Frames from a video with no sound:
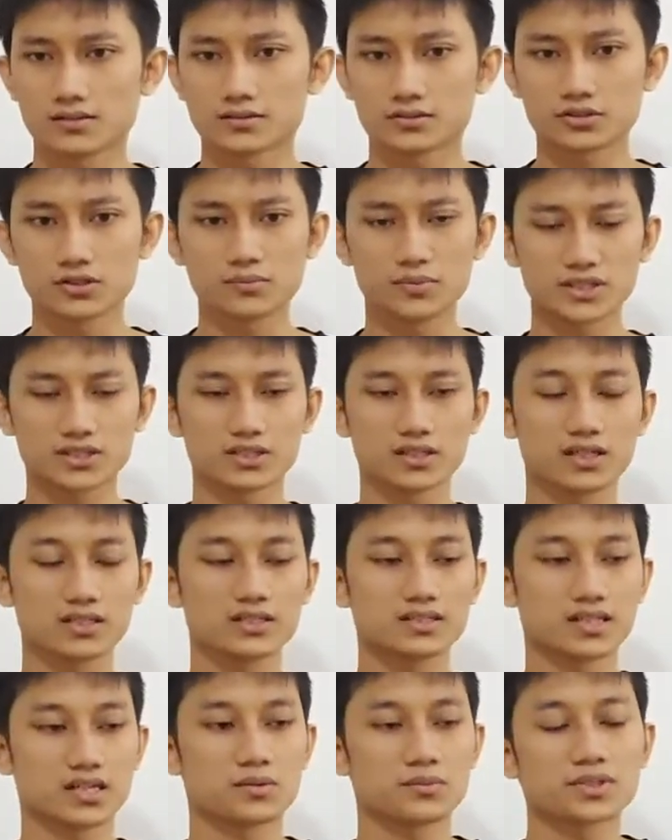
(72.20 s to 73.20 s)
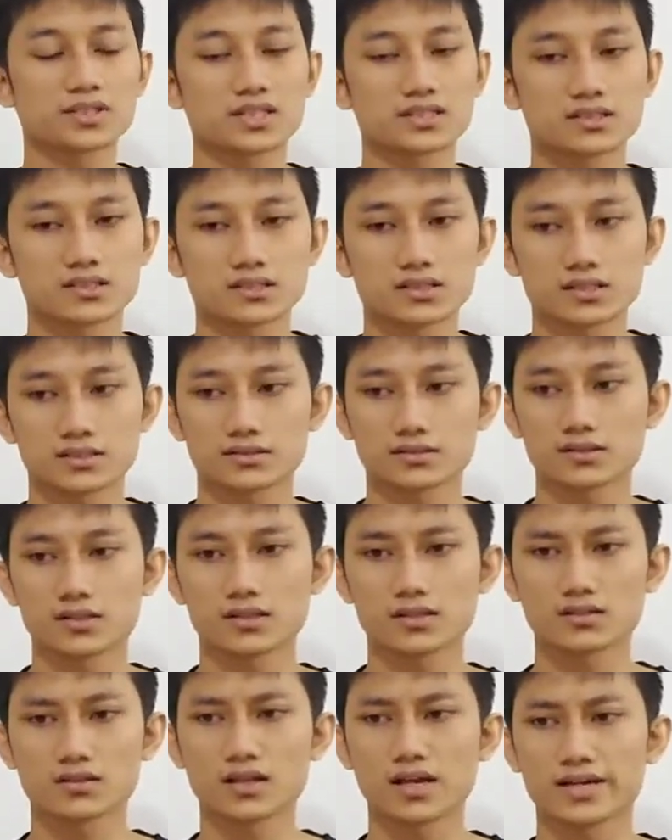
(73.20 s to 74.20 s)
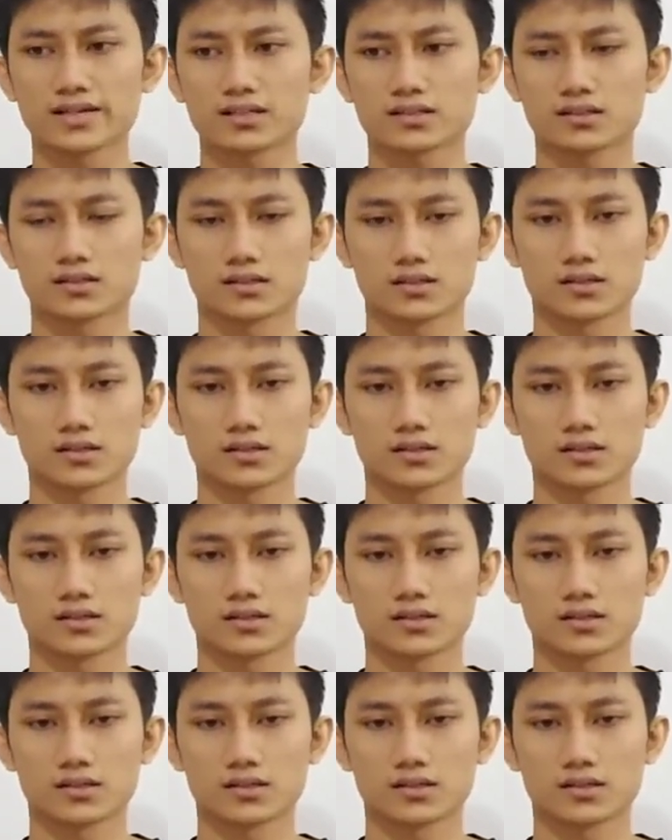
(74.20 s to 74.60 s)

So basically dynamic tension is a lot like